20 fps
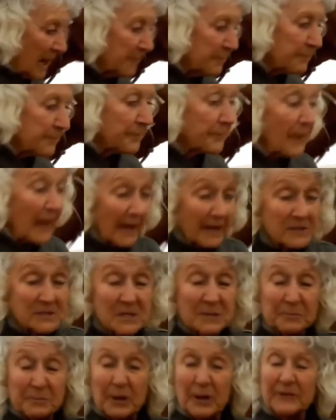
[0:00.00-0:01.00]
I
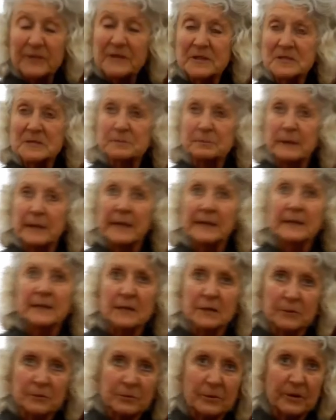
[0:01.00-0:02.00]
actually bought this
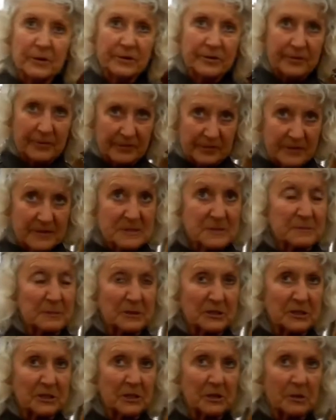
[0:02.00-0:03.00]
blanket with this
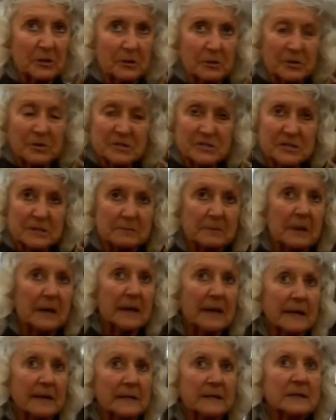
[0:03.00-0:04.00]
particular horse in
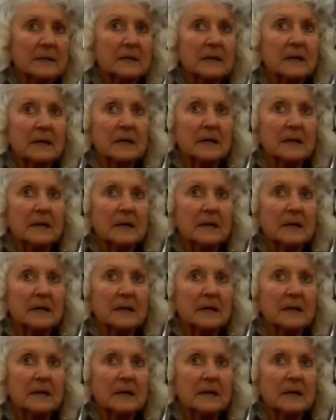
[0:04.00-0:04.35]
mind.